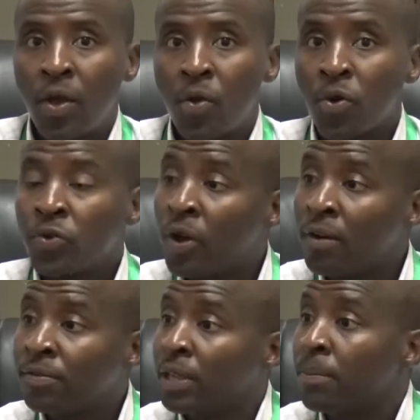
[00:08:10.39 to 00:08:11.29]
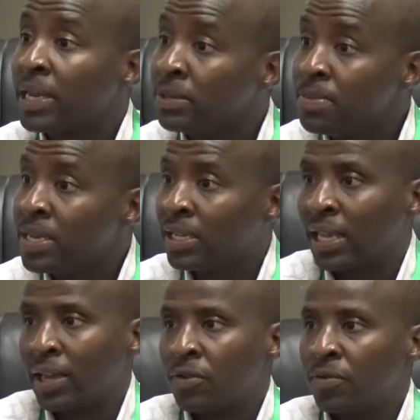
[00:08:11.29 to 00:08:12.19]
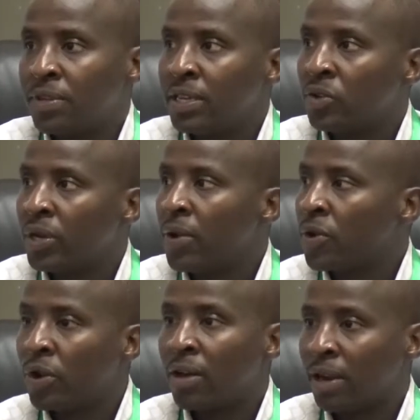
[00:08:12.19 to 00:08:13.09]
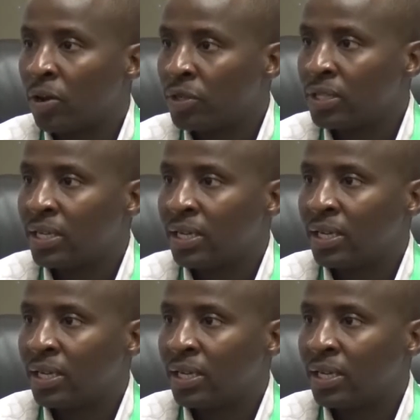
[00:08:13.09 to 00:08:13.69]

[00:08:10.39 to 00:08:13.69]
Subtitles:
We want to have some exhibitions. Like you've seen today, we don't have a lot,